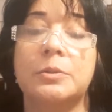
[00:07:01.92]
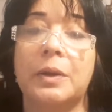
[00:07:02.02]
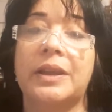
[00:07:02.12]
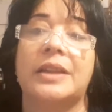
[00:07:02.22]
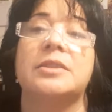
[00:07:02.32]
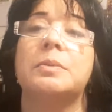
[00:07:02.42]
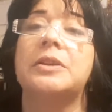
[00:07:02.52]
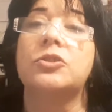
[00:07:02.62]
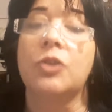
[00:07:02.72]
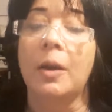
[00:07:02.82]
is what gets
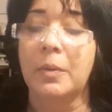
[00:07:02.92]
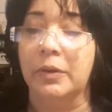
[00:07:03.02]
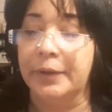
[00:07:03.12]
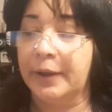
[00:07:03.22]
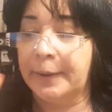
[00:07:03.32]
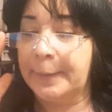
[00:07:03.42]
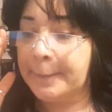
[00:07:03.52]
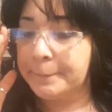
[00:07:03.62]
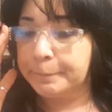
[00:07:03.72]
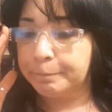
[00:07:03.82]
me in trouble.
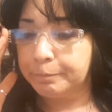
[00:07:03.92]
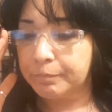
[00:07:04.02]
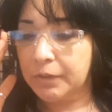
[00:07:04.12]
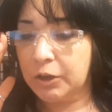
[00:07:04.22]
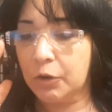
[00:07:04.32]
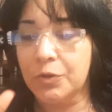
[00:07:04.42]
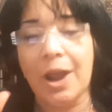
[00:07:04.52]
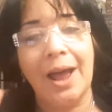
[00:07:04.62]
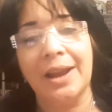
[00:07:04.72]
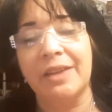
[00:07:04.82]
You know,
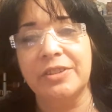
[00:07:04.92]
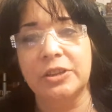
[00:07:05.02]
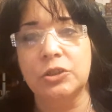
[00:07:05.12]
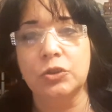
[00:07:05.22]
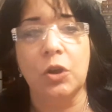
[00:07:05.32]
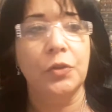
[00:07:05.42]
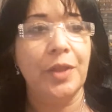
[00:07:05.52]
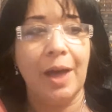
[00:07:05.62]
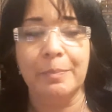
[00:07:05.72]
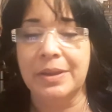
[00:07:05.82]
not having control,
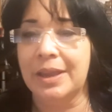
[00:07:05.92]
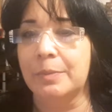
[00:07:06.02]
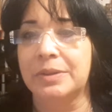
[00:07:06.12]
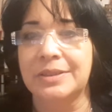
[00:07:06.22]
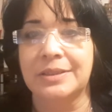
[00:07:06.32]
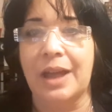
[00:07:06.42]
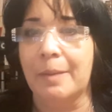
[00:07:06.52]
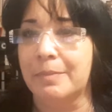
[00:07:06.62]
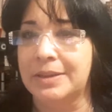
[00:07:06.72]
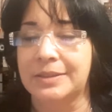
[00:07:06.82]
not being able to
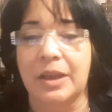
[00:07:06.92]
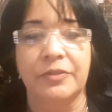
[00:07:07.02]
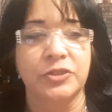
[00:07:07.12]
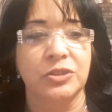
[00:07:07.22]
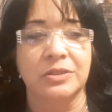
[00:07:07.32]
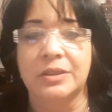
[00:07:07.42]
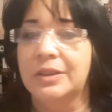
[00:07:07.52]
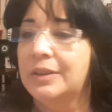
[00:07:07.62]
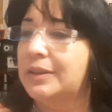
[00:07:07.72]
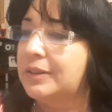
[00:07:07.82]
stop myself, just
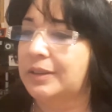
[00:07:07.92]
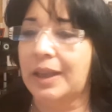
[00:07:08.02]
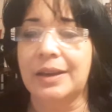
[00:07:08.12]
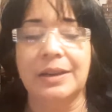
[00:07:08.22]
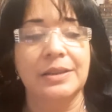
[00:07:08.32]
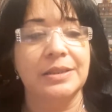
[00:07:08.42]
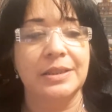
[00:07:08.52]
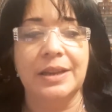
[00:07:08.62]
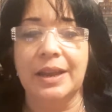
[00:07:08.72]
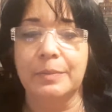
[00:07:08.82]
getting
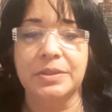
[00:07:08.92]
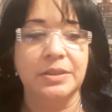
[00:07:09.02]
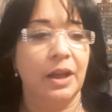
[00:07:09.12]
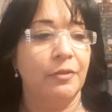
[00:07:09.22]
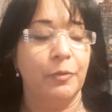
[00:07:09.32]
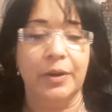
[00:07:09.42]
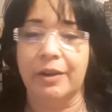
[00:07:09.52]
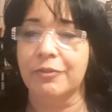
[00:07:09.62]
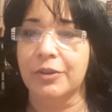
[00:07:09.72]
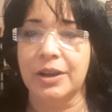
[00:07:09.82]
into the damn stuff,
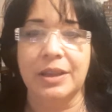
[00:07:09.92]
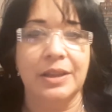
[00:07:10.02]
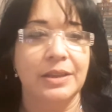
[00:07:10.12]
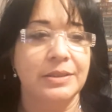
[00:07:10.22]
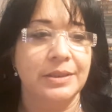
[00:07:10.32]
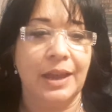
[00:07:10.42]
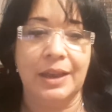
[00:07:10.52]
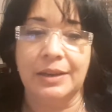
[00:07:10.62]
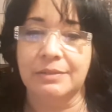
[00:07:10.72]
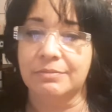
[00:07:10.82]
whatever it is,
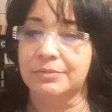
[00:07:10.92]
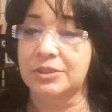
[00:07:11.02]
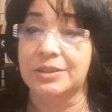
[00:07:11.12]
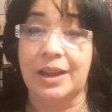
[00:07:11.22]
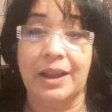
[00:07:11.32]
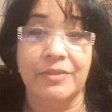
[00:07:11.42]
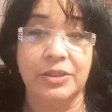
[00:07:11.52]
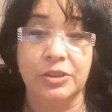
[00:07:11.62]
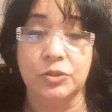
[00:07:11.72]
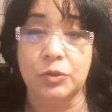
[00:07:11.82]
and just not
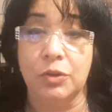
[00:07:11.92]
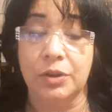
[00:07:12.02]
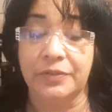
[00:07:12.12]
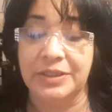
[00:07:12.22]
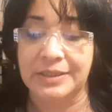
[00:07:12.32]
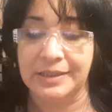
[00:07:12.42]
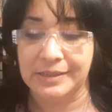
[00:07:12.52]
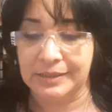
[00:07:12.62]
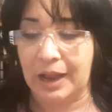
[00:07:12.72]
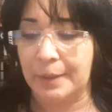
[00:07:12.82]
having the control enough to say
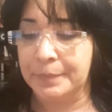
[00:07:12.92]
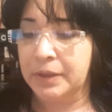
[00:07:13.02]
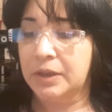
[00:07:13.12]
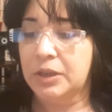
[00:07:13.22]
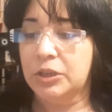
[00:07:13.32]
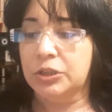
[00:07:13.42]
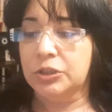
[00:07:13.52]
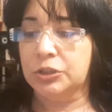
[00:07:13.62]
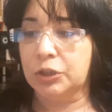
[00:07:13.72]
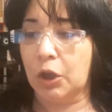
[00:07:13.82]
stop.
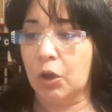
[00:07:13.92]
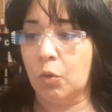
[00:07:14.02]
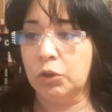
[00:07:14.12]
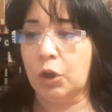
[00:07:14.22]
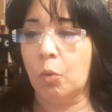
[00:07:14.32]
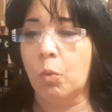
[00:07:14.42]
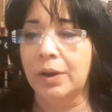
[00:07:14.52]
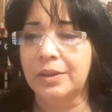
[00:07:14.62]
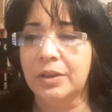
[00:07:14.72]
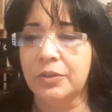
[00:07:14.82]
So, you know,
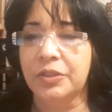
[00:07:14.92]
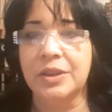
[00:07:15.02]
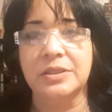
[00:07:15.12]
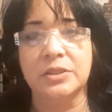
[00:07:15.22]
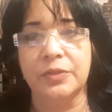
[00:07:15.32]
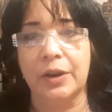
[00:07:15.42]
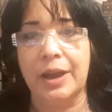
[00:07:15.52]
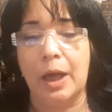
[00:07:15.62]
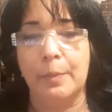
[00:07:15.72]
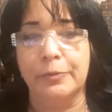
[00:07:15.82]
one of the other things that's
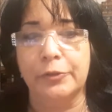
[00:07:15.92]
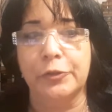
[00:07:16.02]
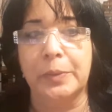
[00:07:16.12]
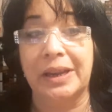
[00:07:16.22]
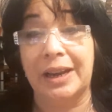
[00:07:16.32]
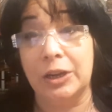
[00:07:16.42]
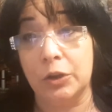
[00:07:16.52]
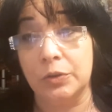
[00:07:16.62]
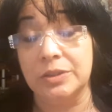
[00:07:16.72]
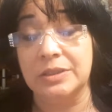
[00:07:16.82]
very helpful for me, and I
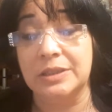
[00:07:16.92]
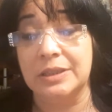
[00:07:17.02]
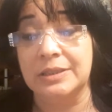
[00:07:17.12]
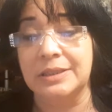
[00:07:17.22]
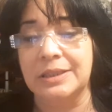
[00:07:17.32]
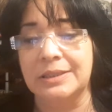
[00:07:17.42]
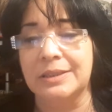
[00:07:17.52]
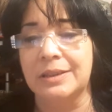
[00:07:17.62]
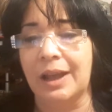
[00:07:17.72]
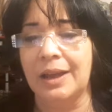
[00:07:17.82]
noticed this,
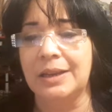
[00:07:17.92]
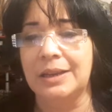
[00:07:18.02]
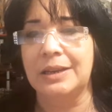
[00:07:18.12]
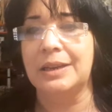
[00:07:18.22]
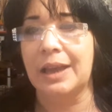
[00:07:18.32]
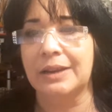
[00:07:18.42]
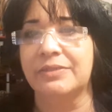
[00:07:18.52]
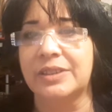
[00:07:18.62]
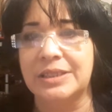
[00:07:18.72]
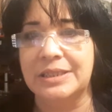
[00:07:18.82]
is not eating out
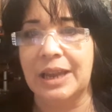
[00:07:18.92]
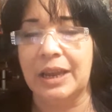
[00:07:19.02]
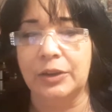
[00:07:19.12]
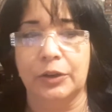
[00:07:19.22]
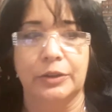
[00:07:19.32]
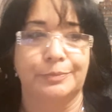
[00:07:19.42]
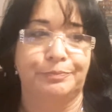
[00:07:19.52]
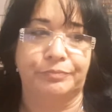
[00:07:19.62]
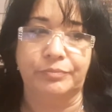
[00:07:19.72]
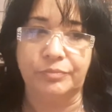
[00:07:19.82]
of a container.
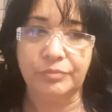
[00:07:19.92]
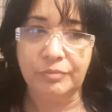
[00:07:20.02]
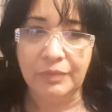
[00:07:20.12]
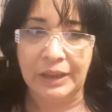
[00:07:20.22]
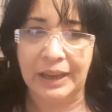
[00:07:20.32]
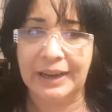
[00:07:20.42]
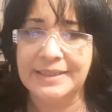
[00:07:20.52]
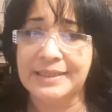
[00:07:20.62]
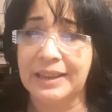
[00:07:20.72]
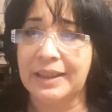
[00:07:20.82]
And
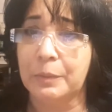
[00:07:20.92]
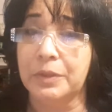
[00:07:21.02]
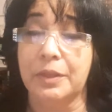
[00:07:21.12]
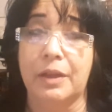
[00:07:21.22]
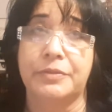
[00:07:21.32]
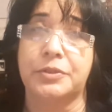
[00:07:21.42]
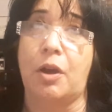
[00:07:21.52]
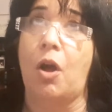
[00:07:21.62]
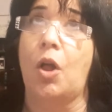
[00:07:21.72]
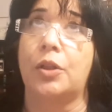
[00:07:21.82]
I say that with love
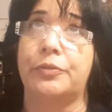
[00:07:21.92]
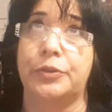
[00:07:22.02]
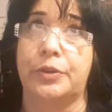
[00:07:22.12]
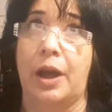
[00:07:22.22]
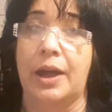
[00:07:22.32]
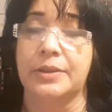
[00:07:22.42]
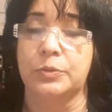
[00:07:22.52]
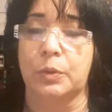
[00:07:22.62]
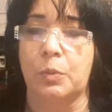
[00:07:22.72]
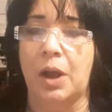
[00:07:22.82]
to all of you
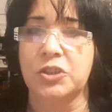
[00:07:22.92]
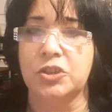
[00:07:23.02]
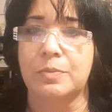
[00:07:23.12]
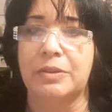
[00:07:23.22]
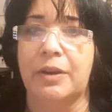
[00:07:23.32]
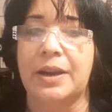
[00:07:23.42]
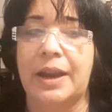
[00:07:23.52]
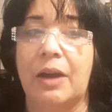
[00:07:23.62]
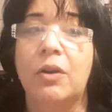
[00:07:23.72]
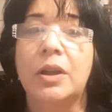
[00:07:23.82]
guys who are watching me right
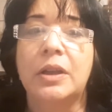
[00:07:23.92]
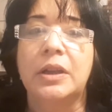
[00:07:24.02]
now,